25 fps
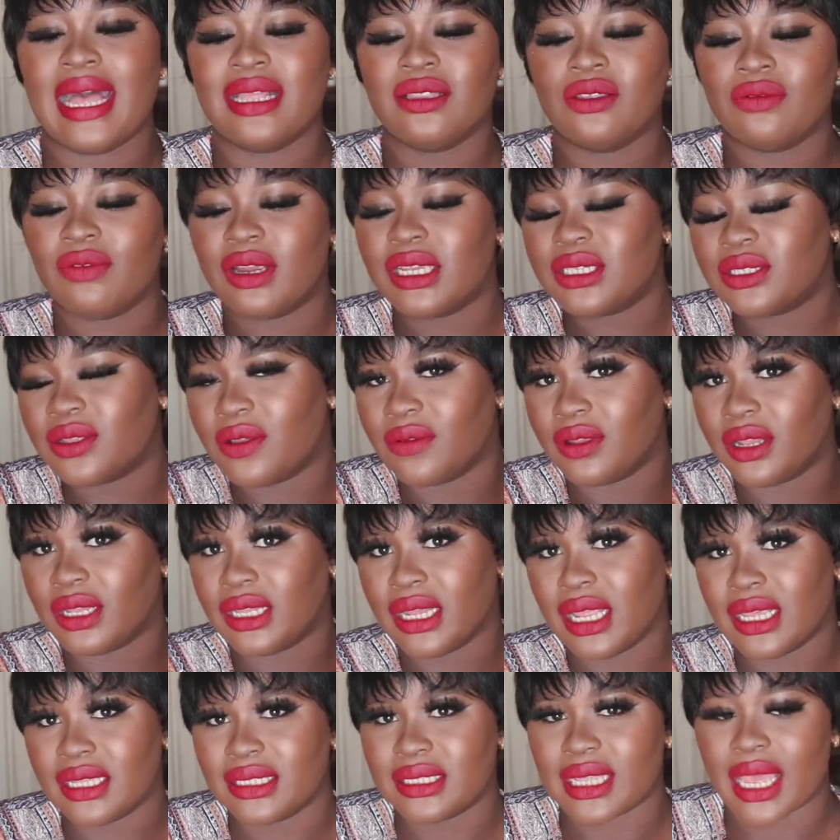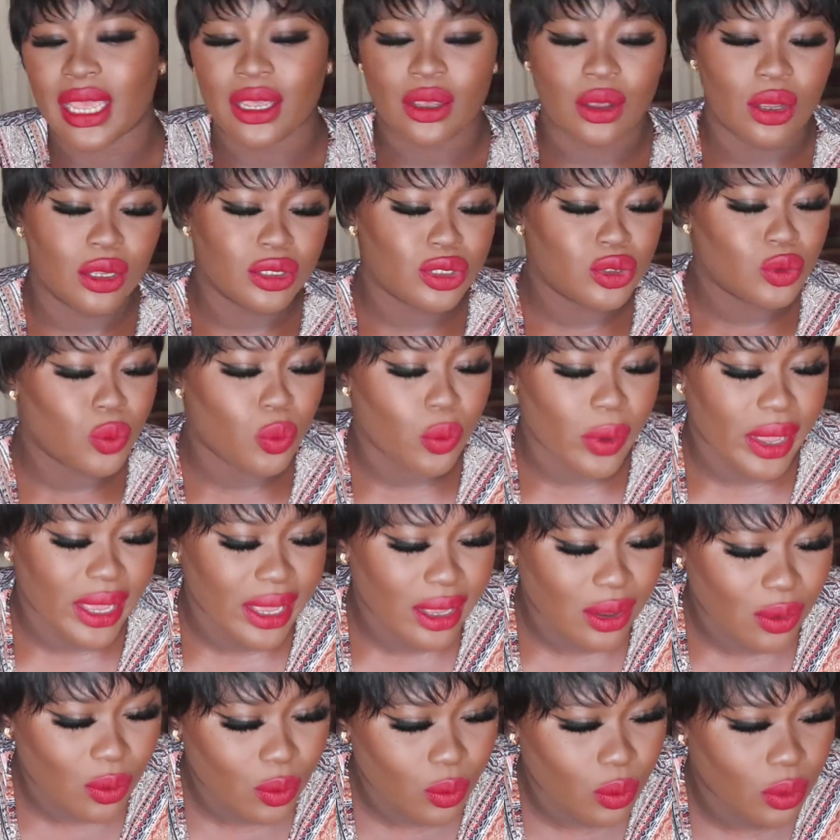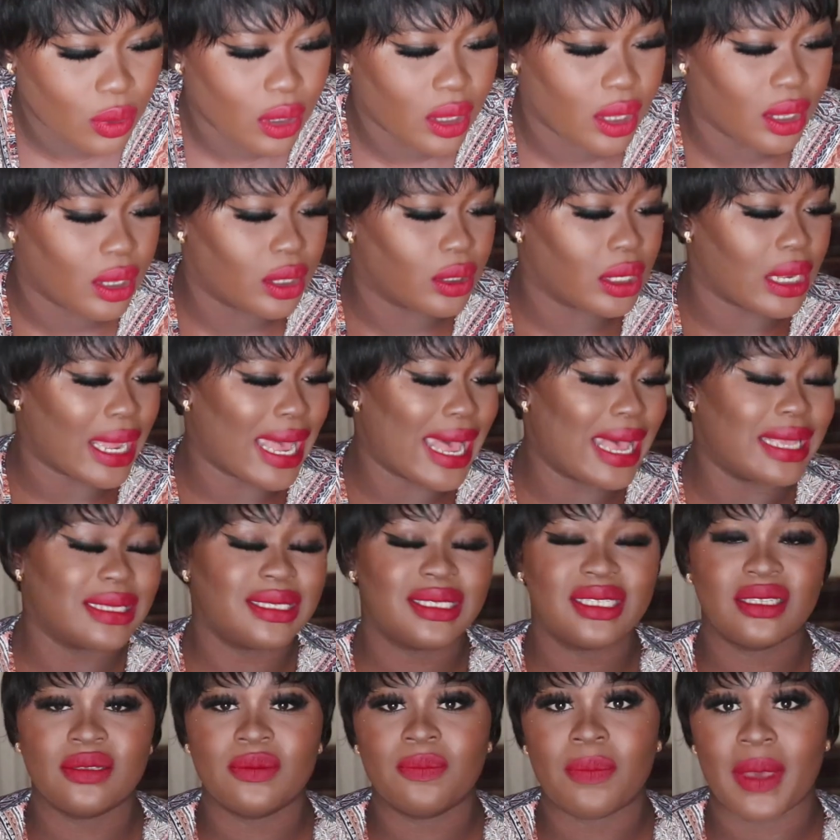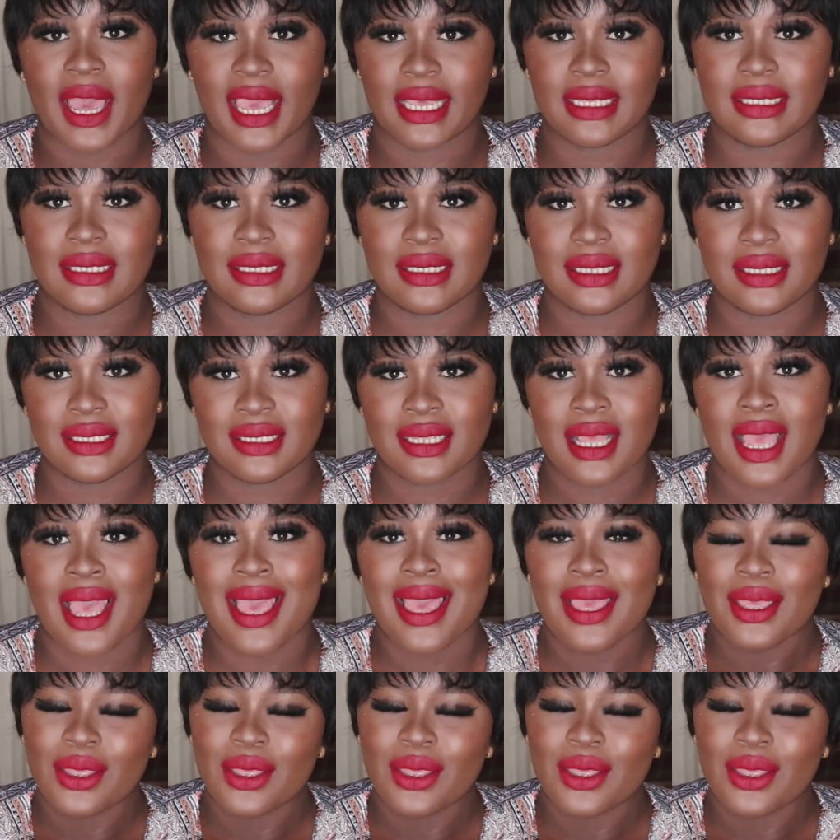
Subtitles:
And the rest of the things I got were as spices.